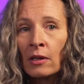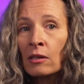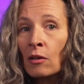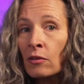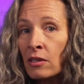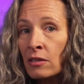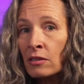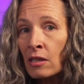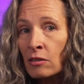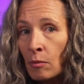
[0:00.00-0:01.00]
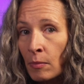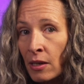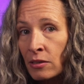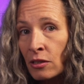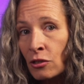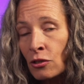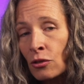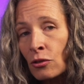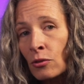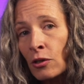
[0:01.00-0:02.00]
Now, this sends a message
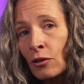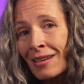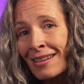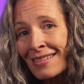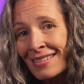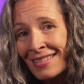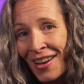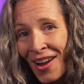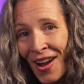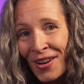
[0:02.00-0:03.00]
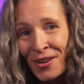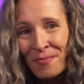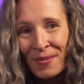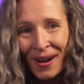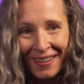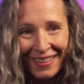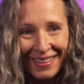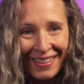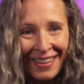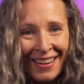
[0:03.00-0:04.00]
to your entire
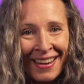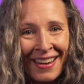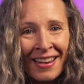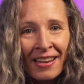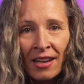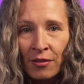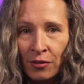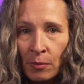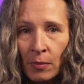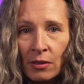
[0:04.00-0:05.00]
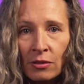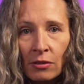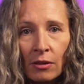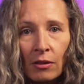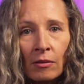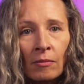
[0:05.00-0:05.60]
body every muscle,